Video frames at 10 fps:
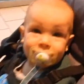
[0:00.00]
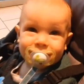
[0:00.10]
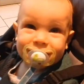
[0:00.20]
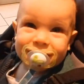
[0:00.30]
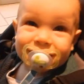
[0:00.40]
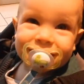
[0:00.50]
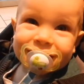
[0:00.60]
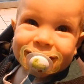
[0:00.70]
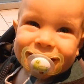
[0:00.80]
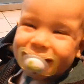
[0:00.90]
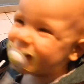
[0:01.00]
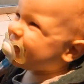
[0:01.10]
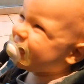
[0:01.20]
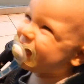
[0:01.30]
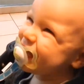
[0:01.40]
Hi, buddy. Oh,
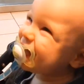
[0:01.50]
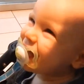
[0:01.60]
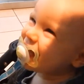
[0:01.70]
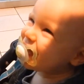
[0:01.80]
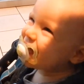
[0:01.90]
she's You're talking so about